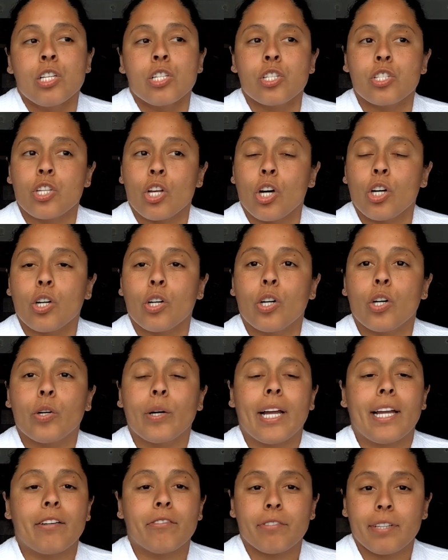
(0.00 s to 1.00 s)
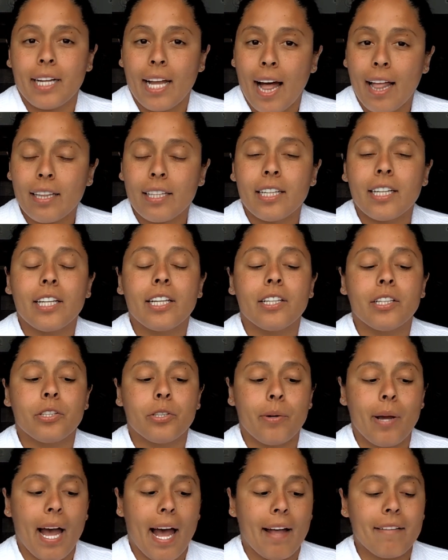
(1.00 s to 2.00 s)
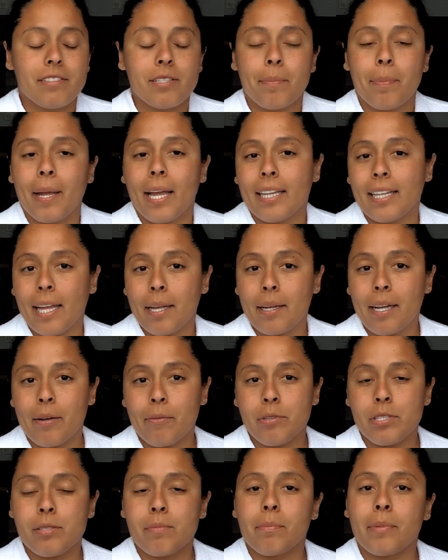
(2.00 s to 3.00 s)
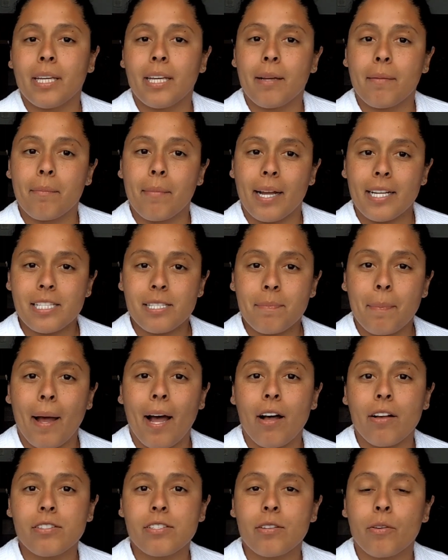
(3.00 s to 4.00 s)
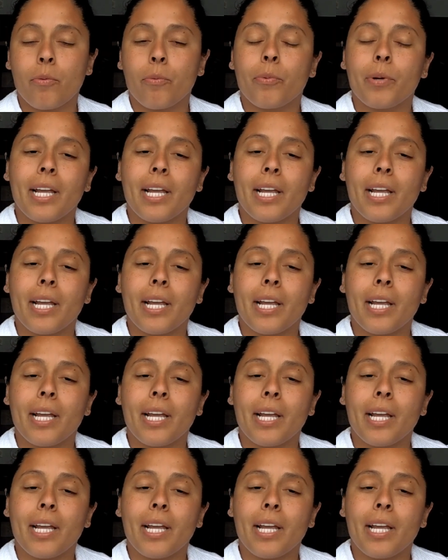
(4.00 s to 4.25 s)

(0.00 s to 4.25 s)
So in reality, you have to pay, like it was me and my spouse,